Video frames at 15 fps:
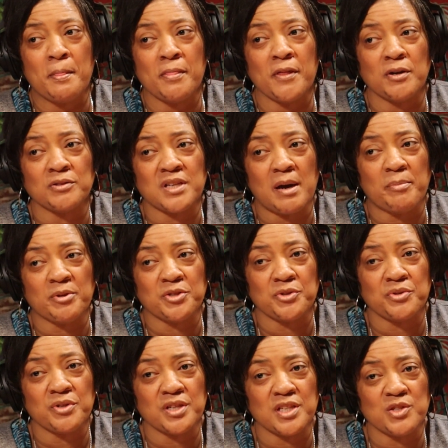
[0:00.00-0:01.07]
those
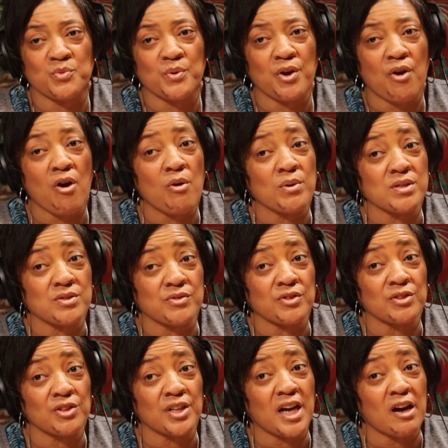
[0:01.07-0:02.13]
opportunities we are always on the
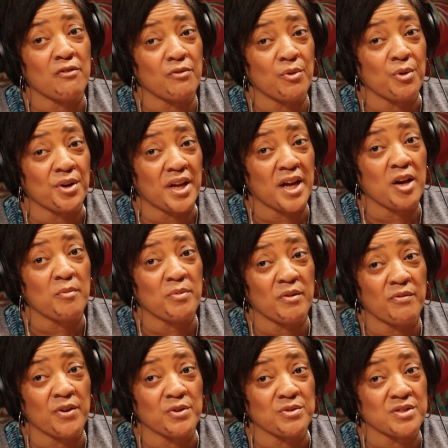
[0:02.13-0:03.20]
lookout for to help the
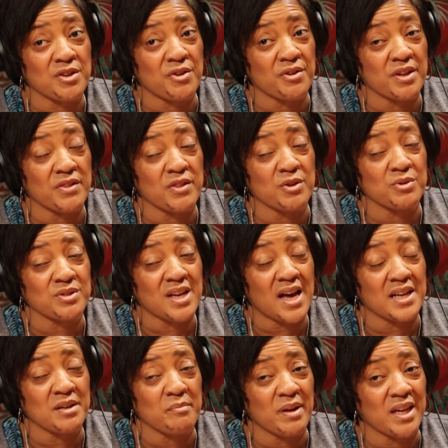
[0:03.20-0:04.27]
folks that are in those
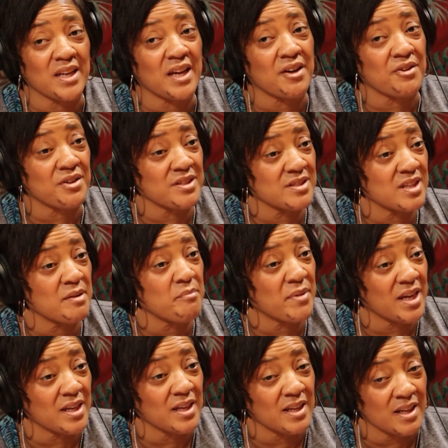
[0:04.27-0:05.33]
high demand areas that
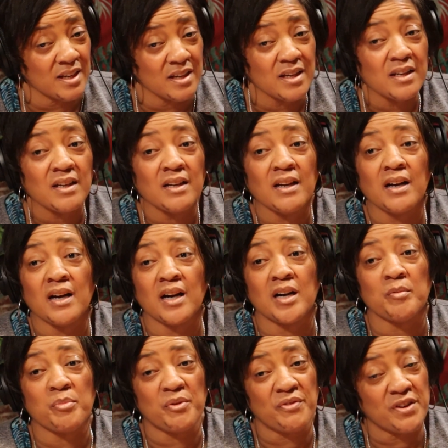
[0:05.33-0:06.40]
may need
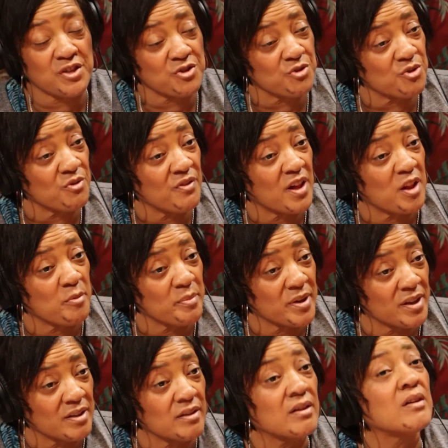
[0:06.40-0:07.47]
professional
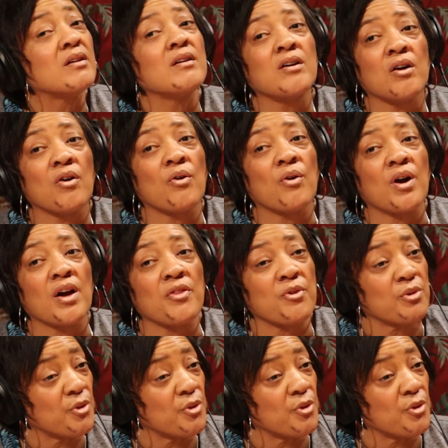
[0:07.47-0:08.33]
development or other